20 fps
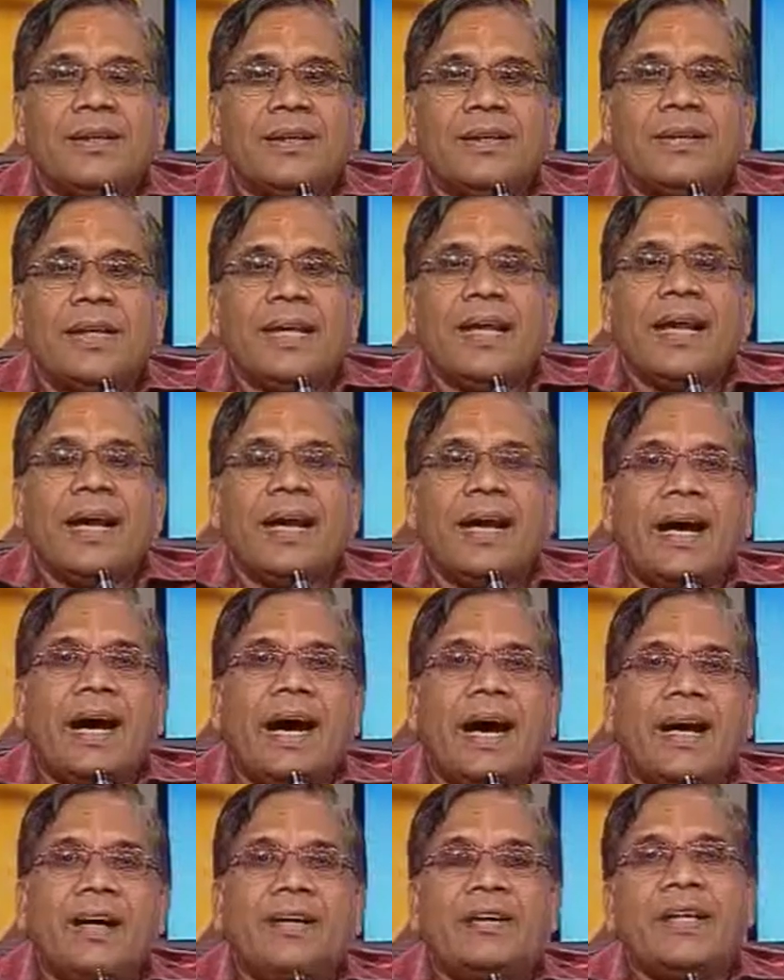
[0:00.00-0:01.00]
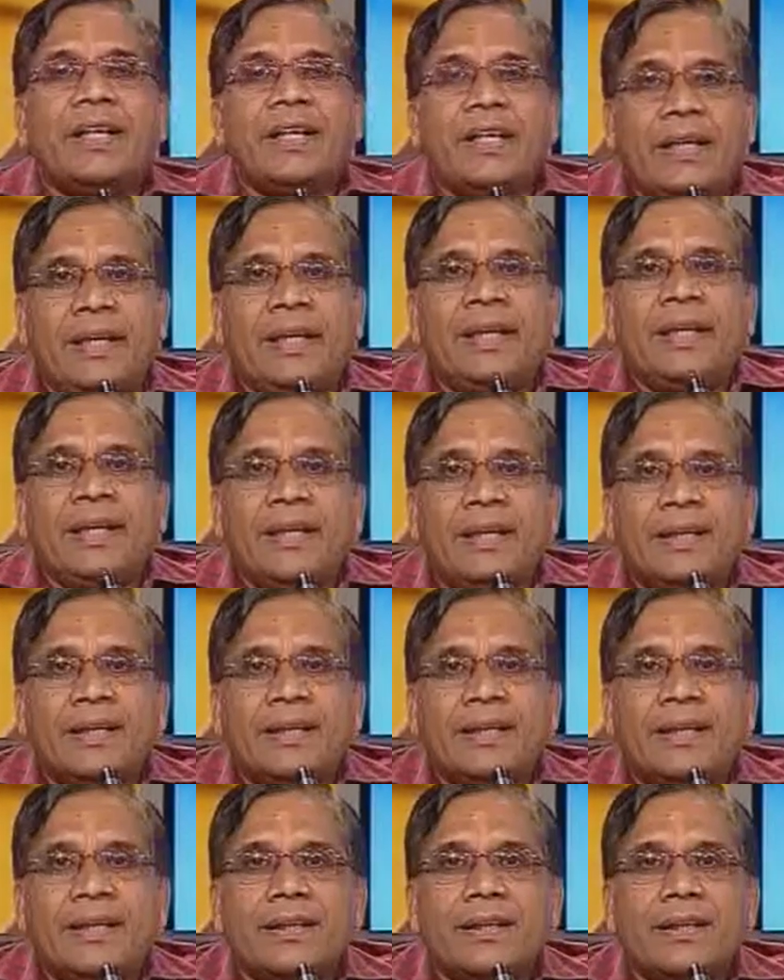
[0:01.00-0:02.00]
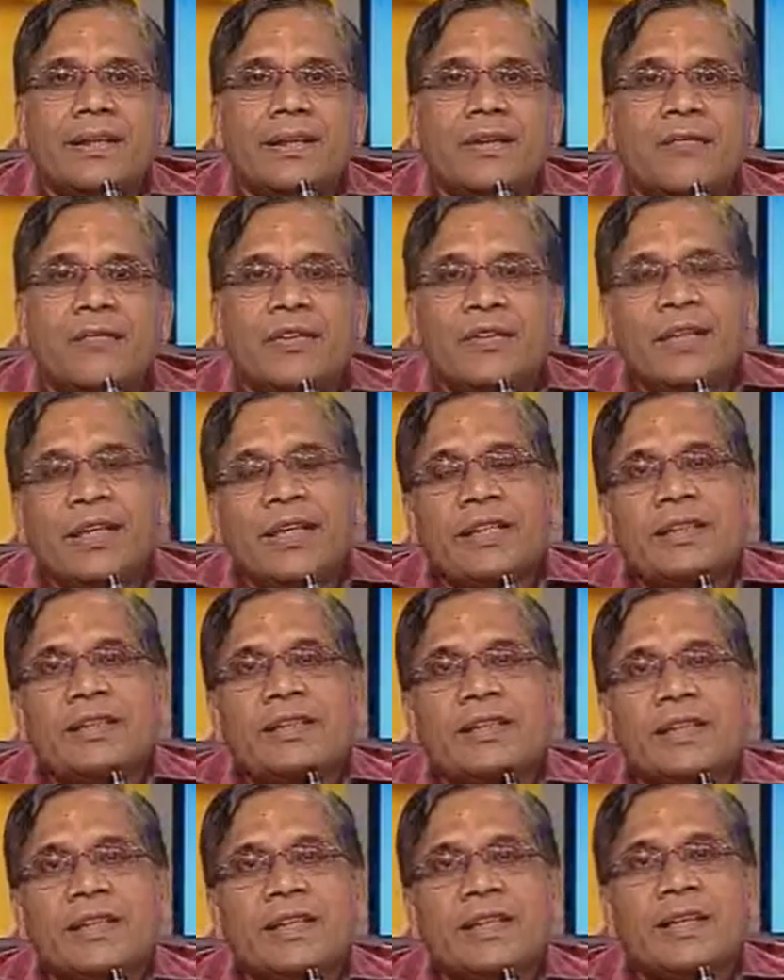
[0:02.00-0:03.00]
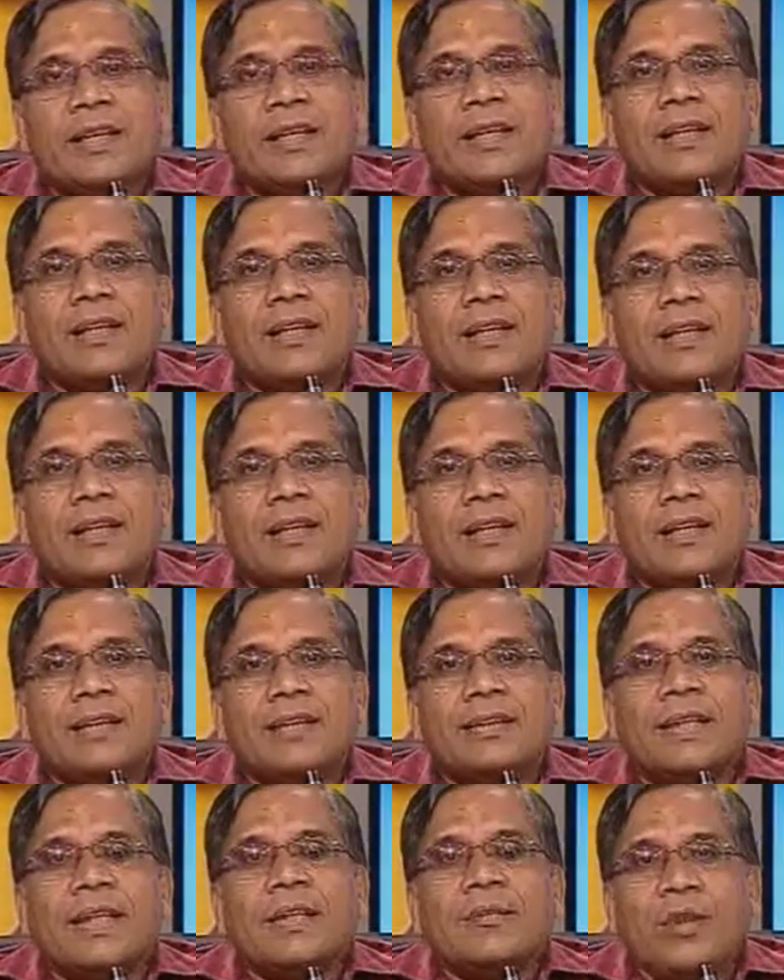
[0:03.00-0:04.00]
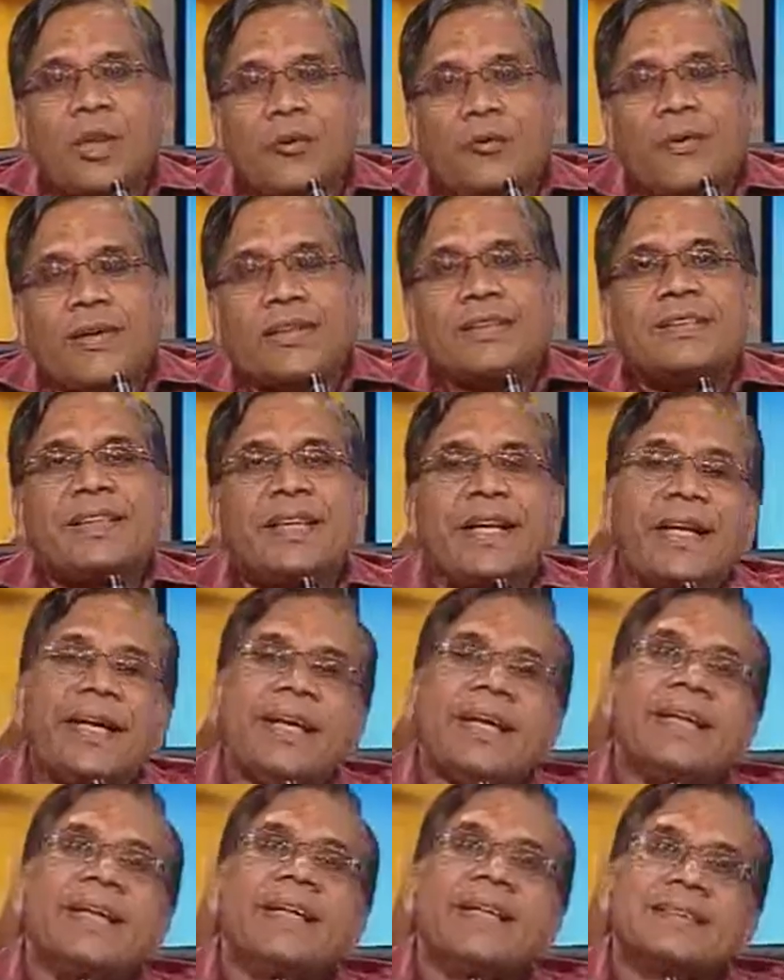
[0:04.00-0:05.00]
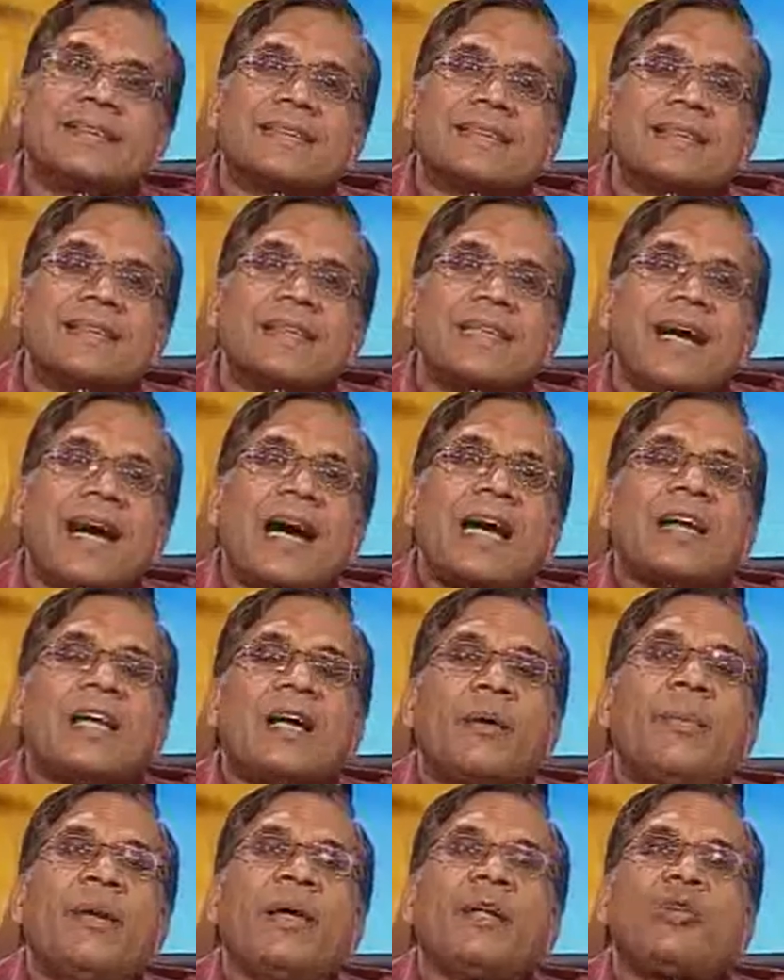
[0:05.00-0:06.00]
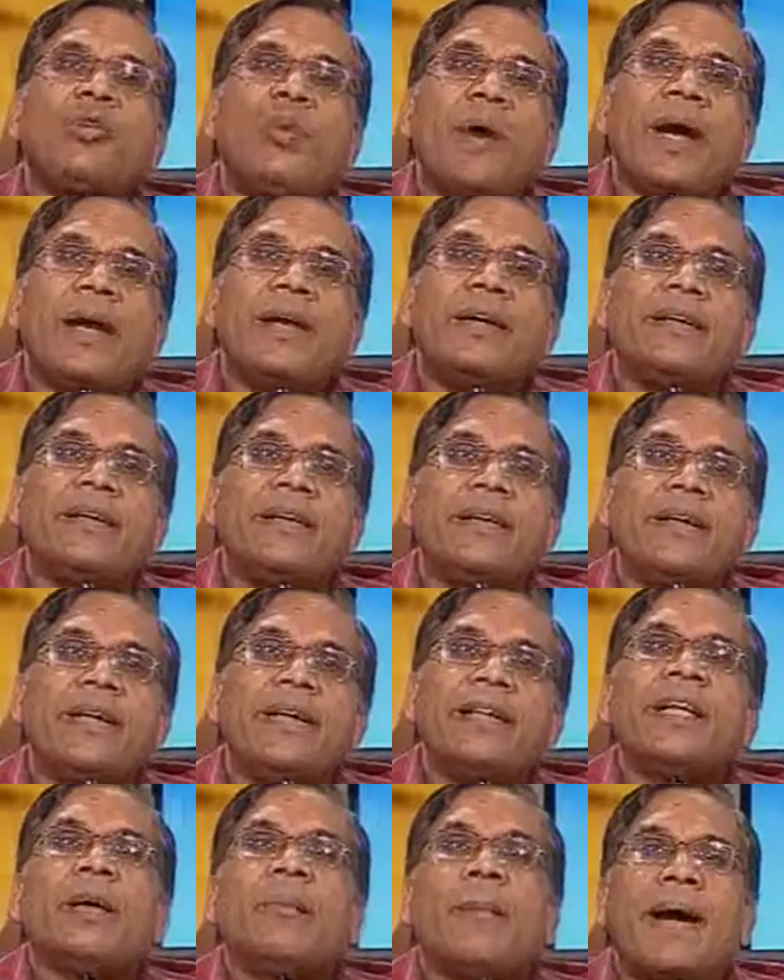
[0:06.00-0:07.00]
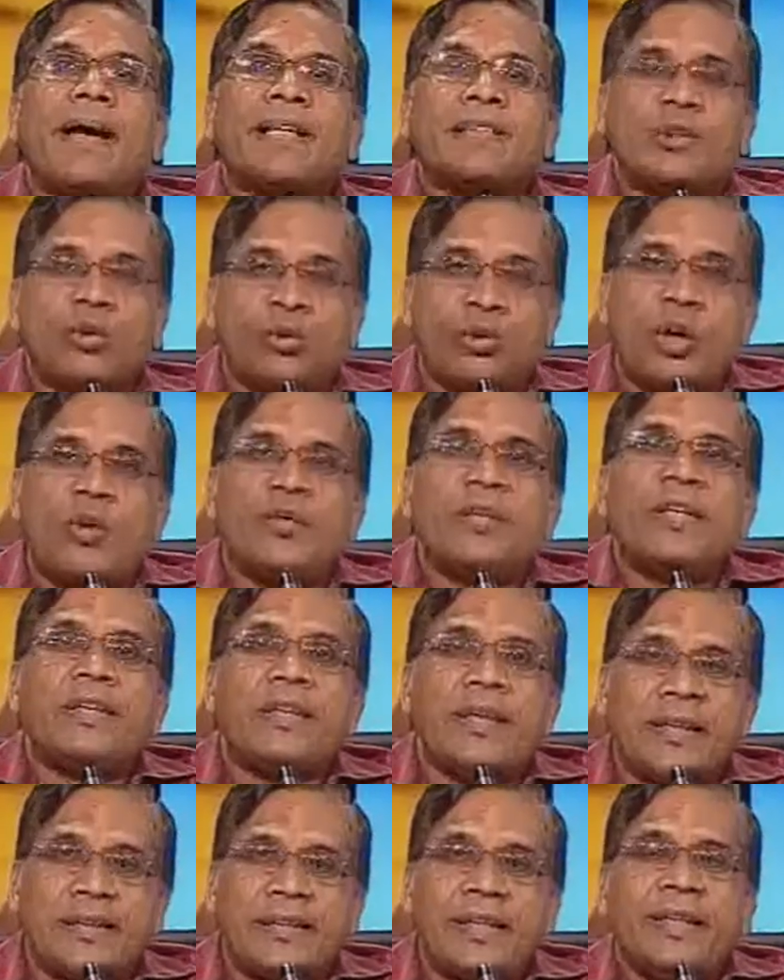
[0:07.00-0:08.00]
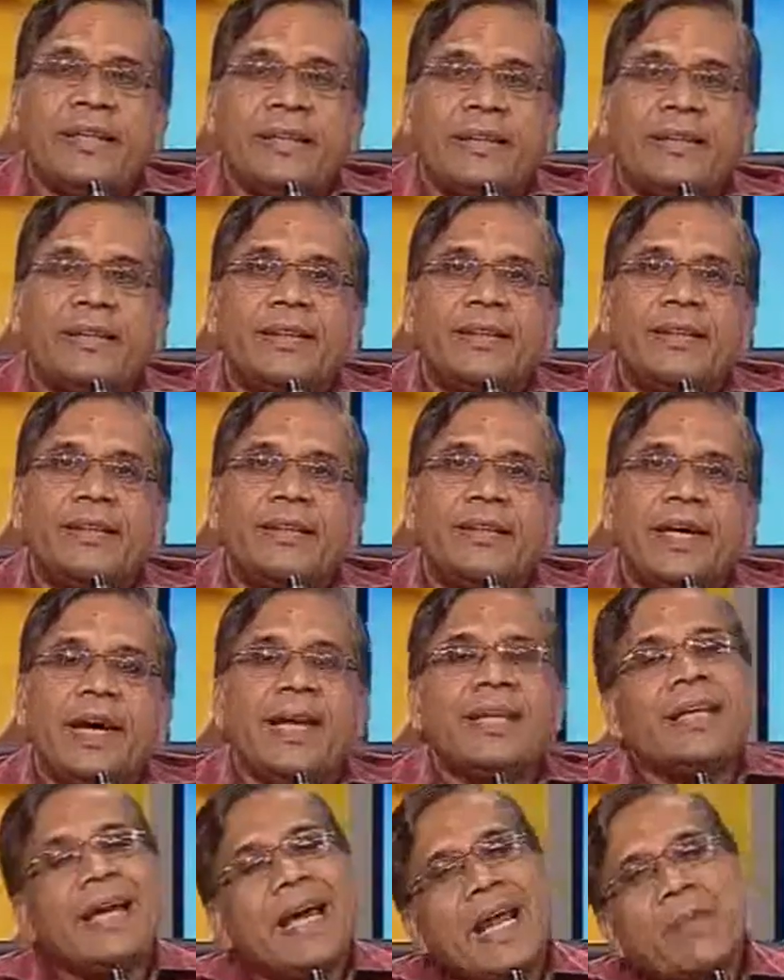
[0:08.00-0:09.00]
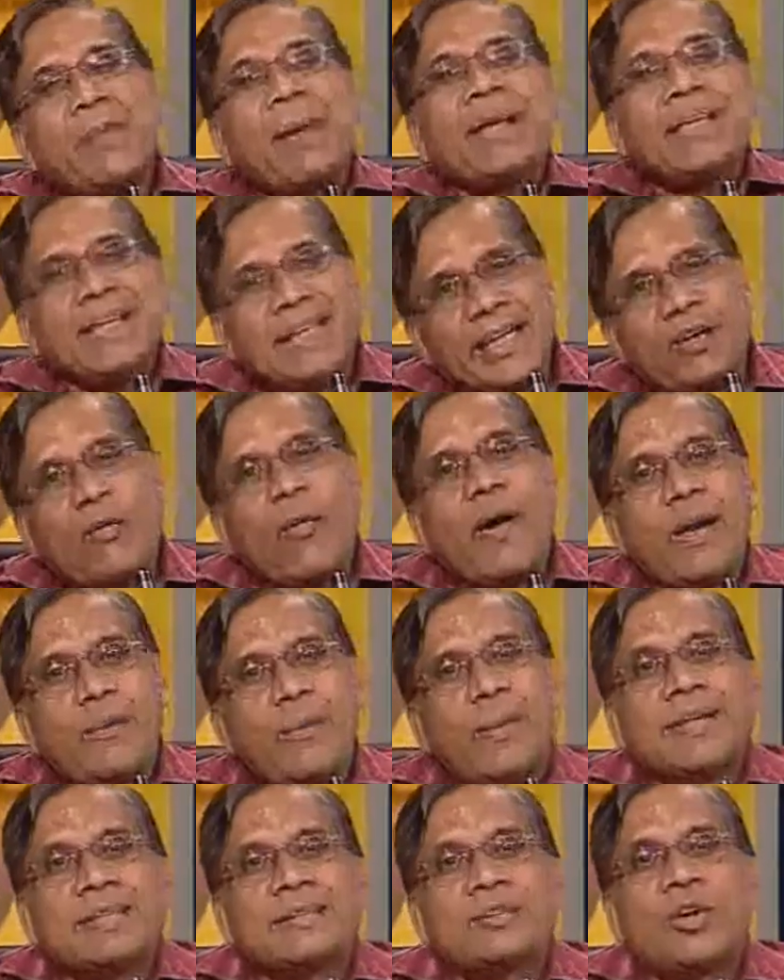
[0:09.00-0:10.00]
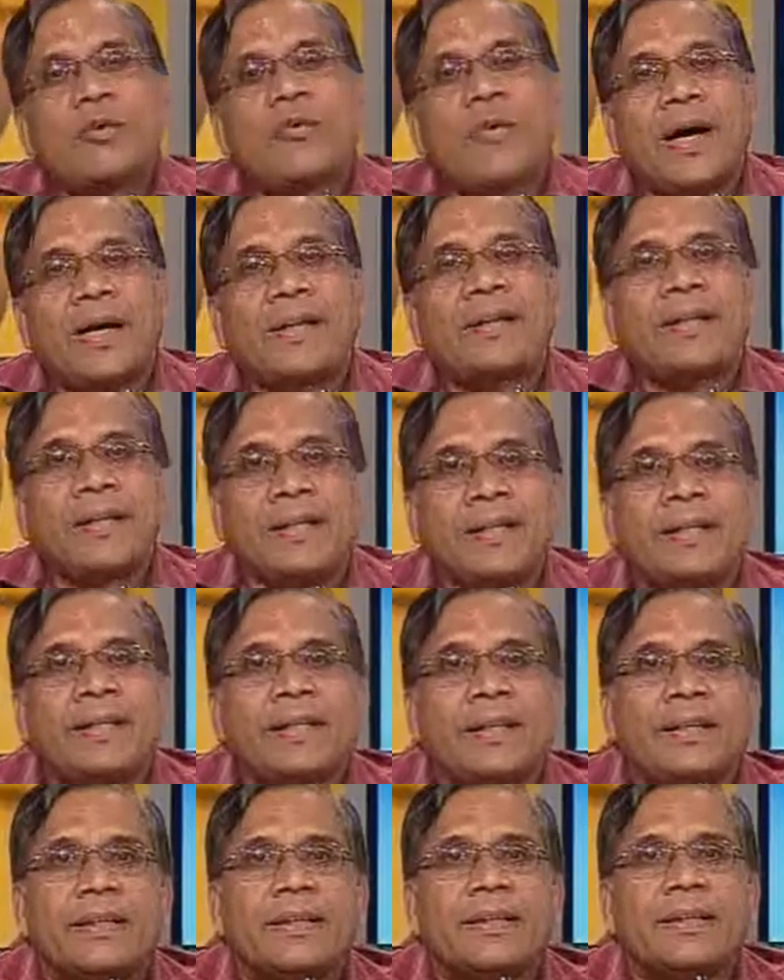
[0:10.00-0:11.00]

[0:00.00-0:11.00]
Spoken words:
The RTE, which is the first 3 years, are coming to end in the March 2013, and there are many requirements of RTE